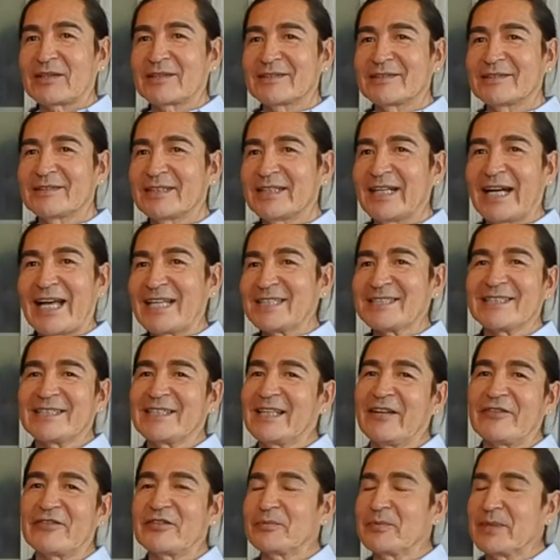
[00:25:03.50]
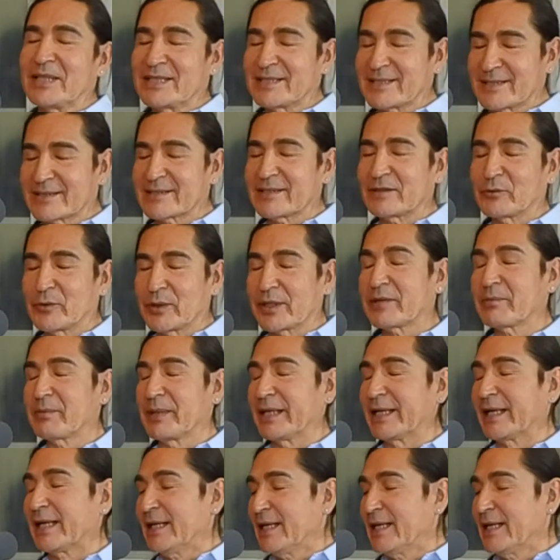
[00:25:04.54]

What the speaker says: hasn't left me. It's still with me.